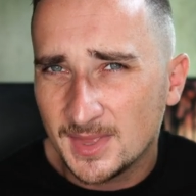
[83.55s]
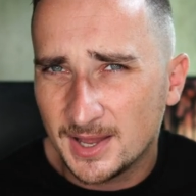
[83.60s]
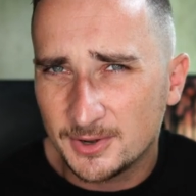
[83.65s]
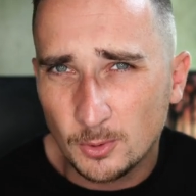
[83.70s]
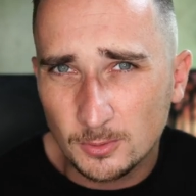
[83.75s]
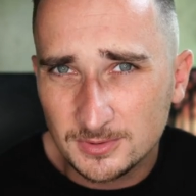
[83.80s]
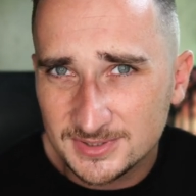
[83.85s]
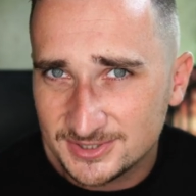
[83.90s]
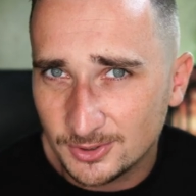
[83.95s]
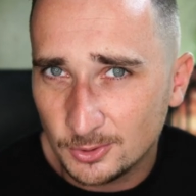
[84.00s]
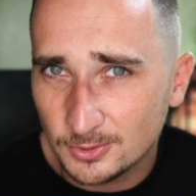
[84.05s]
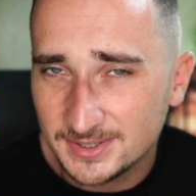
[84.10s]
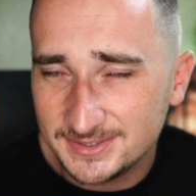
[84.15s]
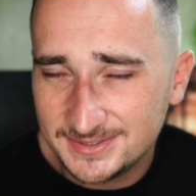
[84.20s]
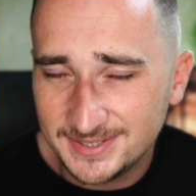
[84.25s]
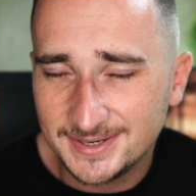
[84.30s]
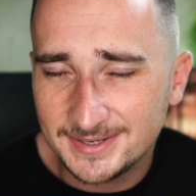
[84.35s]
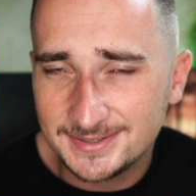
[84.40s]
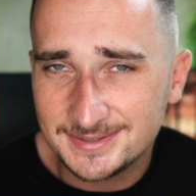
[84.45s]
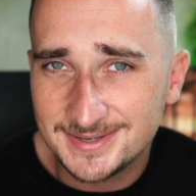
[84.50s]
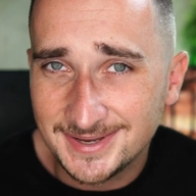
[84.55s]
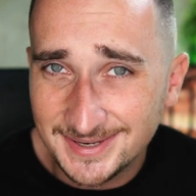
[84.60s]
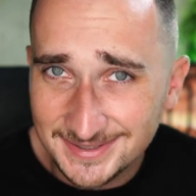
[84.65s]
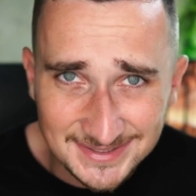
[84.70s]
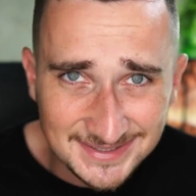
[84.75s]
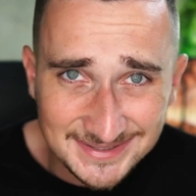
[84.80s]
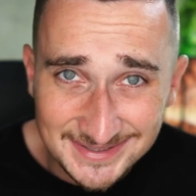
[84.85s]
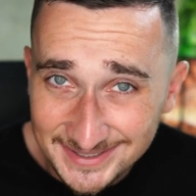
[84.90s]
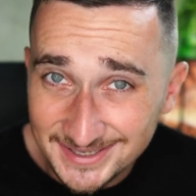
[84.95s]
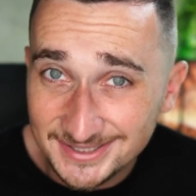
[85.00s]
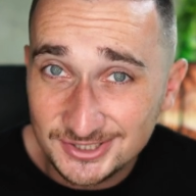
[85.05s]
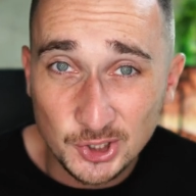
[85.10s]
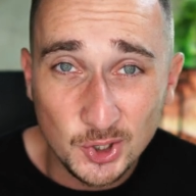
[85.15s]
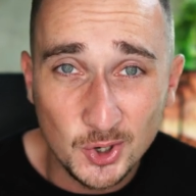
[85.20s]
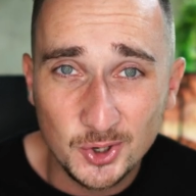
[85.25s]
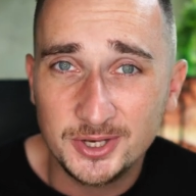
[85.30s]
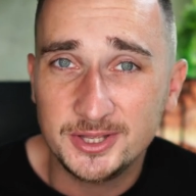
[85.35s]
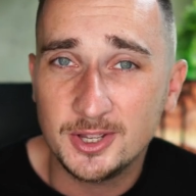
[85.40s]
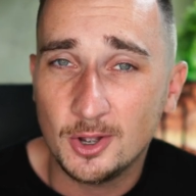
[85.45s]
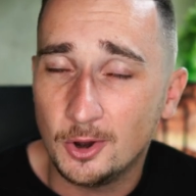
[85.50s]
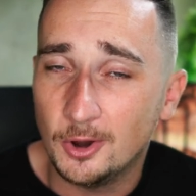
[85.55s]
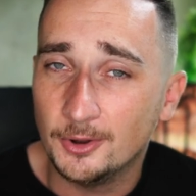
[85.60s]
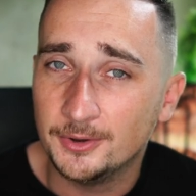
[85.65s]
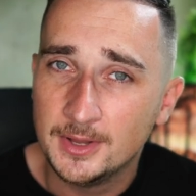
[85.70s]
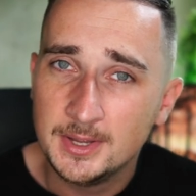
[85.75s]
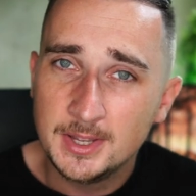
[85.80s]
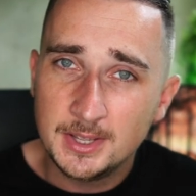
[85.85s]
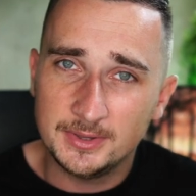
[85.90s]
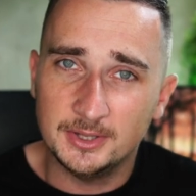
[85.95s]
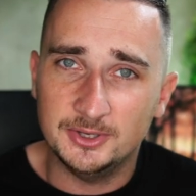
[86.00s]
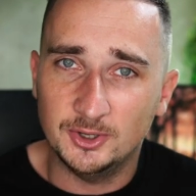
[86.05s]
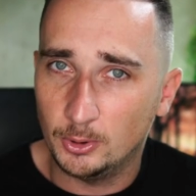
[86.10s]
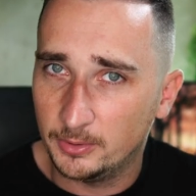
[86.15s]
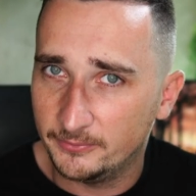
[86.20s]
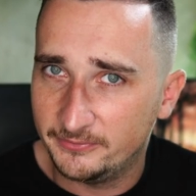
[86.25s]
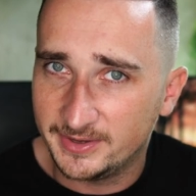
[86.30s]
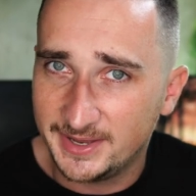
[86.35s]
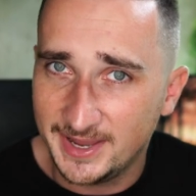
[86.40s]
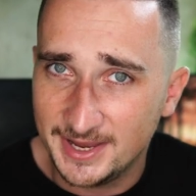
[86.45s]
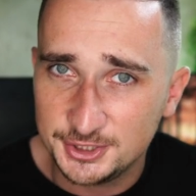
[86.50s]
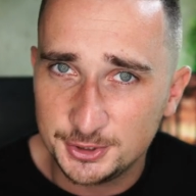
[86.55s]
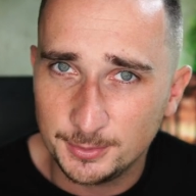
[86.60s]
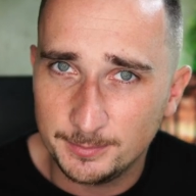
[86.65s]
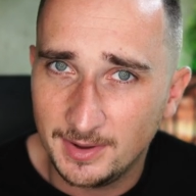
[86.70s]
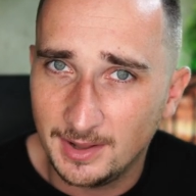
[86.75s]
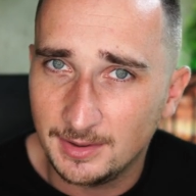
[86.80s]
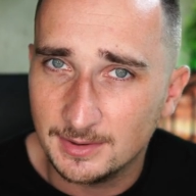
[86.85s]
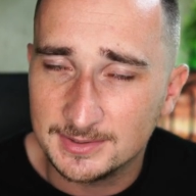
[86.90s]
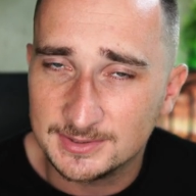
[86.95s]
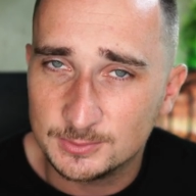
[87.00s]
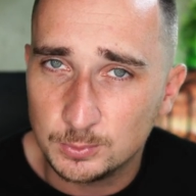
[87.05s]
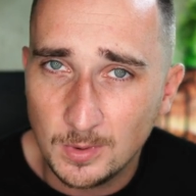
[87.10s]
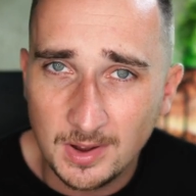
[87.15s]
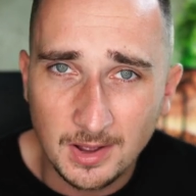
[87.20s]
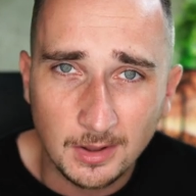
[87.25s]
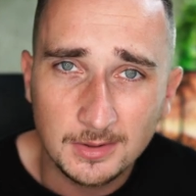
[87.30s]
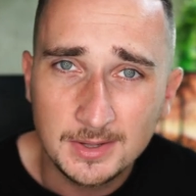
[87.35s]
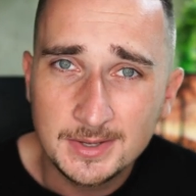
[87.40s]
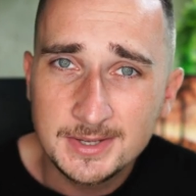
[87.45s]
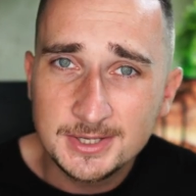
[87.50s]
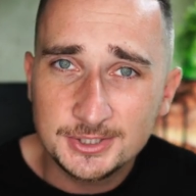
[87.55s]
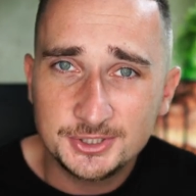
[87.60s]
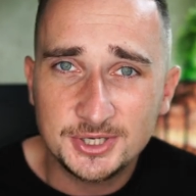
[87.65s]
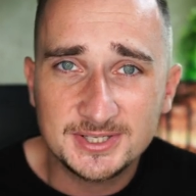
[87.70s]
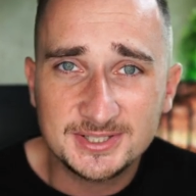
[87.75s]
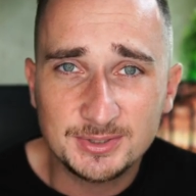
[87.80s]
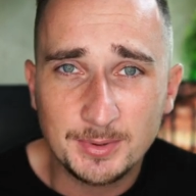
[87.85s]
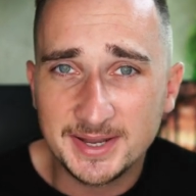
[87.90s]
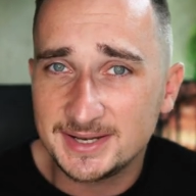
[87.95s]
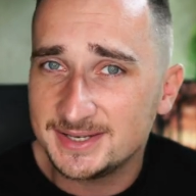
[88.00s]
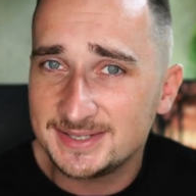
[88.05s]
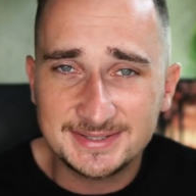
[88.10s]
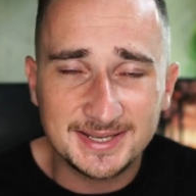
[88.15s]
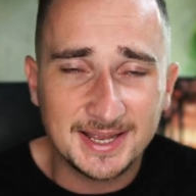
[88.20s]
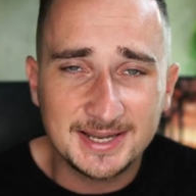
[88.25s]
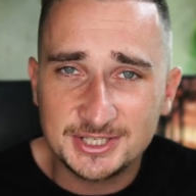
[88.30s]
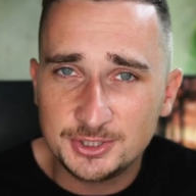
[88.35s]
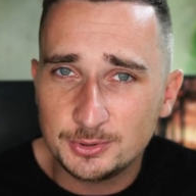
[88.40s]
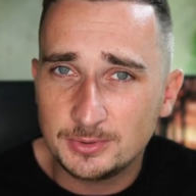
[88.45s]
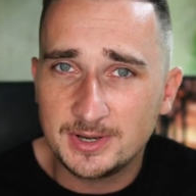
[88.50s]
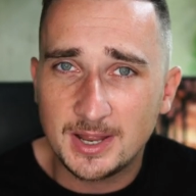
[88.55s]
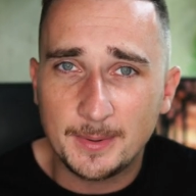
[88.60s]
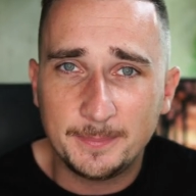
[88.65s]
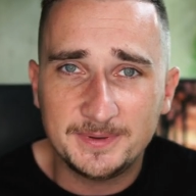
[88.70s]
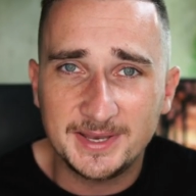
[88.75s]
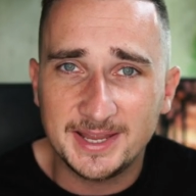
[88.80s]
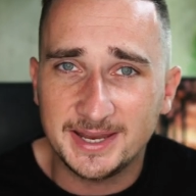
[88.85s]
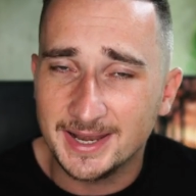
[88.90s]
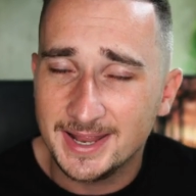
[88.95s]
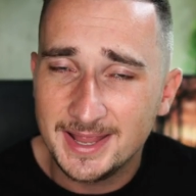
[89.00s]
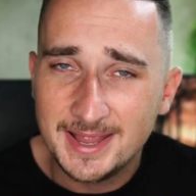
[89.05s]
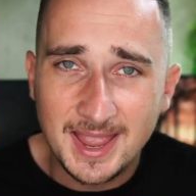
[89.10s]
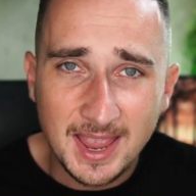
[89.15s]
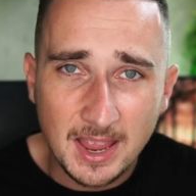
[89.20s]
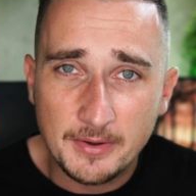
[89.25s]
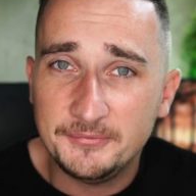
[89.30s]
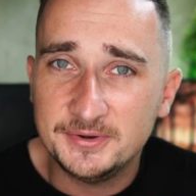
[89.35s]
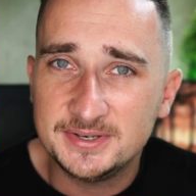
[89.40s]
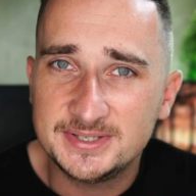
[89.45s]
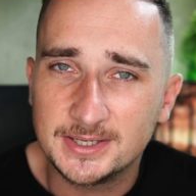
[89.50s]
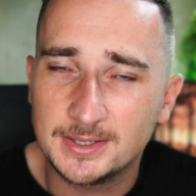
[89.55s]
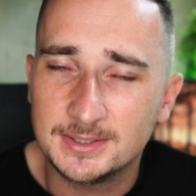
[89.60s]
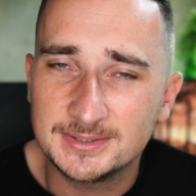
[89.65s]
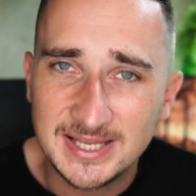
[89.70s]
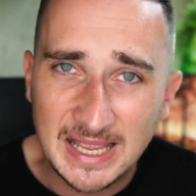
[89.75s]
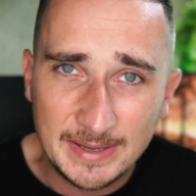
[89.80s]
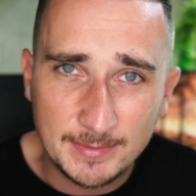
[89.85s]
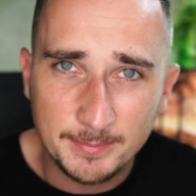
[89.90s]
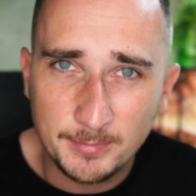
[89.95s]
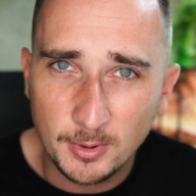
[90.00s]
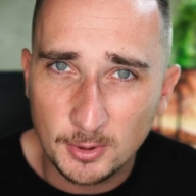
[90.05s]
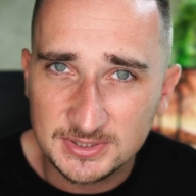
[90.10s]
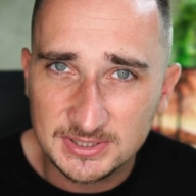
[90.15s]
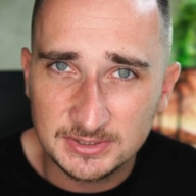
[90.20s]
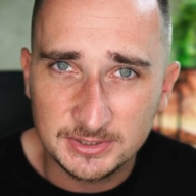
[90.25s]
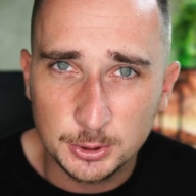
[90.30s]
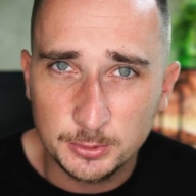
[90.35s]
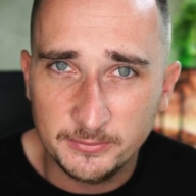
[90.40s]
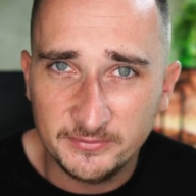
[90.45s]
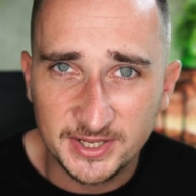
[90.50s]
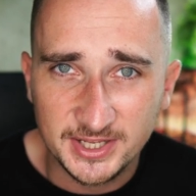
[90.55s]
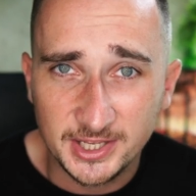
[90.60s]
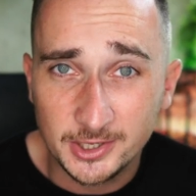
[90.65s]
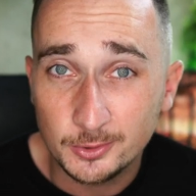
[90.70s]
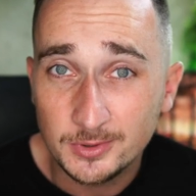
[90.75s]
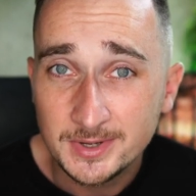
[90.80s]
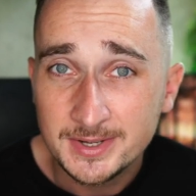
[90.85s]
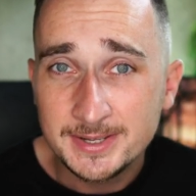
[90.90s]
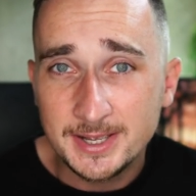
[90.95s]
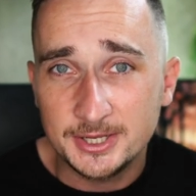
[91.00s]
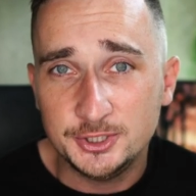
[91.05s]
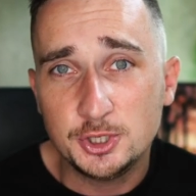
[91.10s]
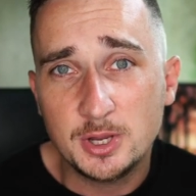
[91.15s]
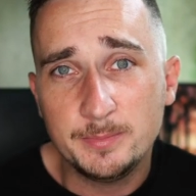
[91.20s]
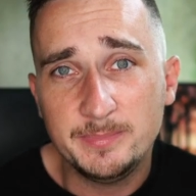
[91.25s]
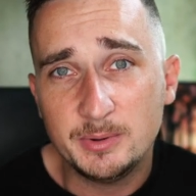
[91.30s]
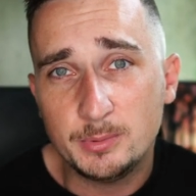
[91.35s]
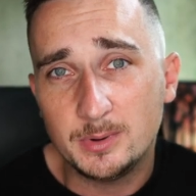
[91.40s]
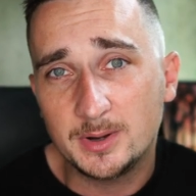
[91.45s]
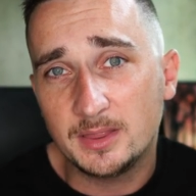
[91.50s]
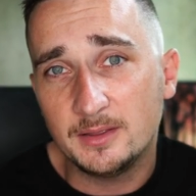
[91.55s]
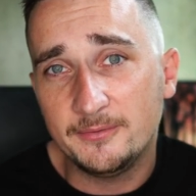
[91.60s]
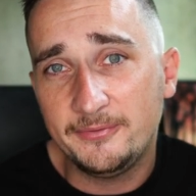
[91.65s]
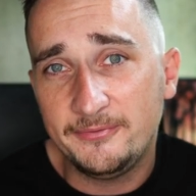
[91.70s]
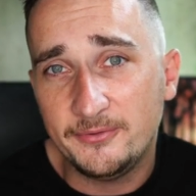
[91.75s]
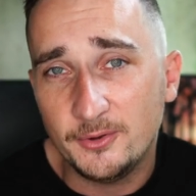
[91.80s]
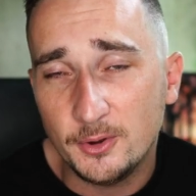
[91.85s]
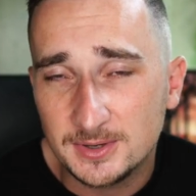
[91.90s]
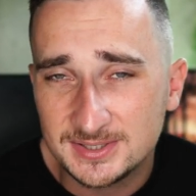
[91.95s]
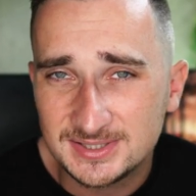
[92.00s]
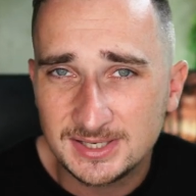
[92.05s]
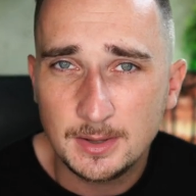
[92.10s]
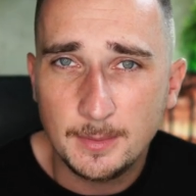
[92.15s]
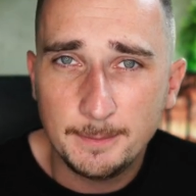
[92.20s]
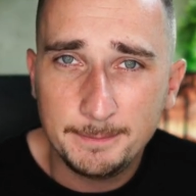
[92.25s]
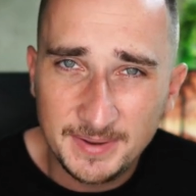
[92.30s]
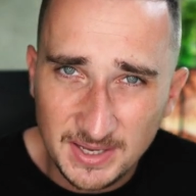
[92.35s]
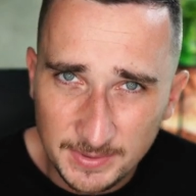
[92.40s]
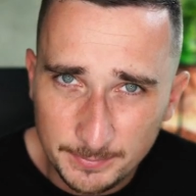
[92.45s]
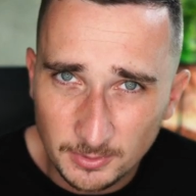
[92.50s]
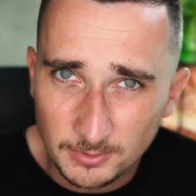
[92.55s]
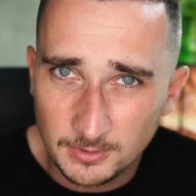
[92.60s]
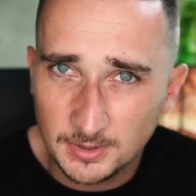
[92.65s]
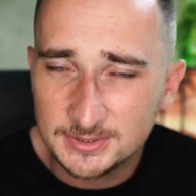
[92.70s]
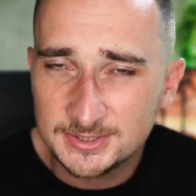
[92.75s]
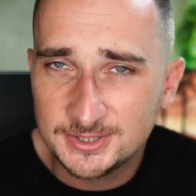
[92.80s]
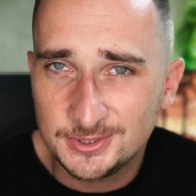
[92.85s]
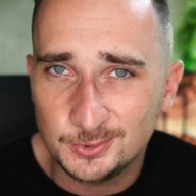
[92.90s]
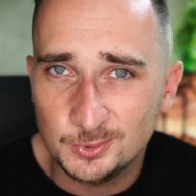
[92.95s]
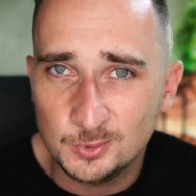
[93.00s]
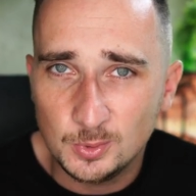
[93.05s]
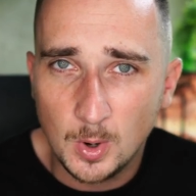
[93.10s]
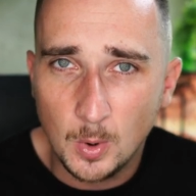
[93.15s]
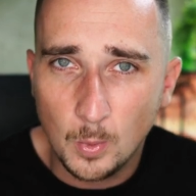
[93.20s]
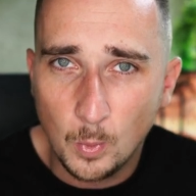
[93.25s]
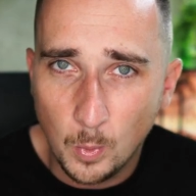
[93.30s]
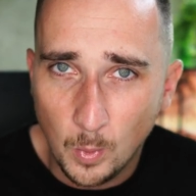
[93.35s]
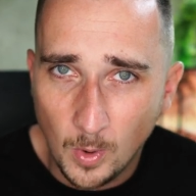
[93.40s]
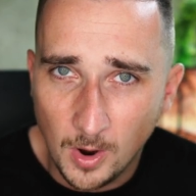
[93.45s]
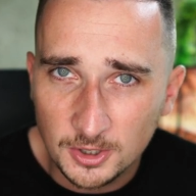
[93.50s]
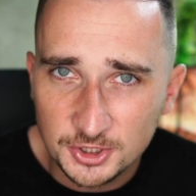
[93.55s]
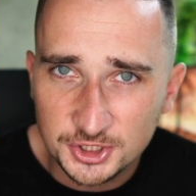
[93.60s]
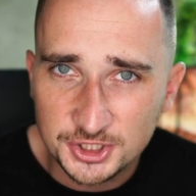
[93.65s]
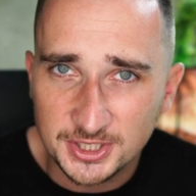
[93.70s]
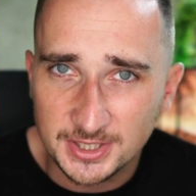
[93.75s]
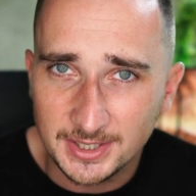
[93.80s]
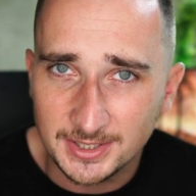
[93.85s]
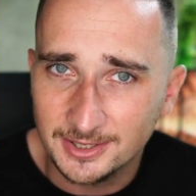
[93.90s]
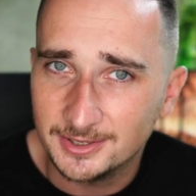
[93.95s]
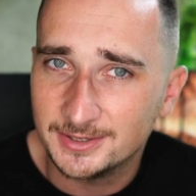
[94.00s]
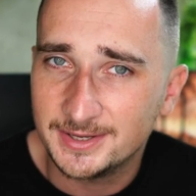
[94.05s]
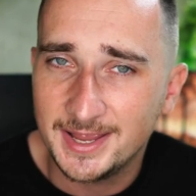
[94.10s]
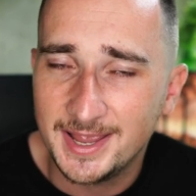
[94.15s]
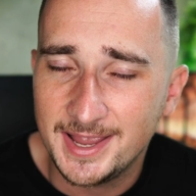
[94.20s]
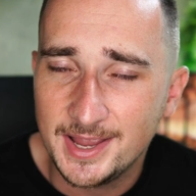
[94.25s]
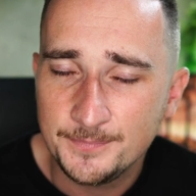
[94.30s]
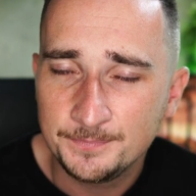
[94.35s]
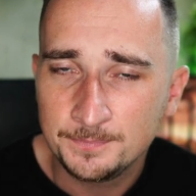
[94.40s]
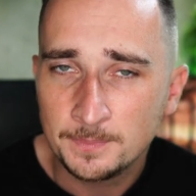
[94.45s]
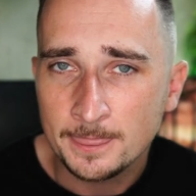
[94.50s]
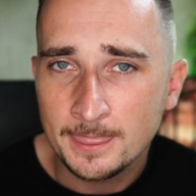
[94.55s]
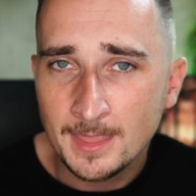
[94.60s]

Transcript: and also consider, consider turning on the notification bell as well, just so I can send you an update every single time I post a new video, and you can be one of the first people to watch it, okay?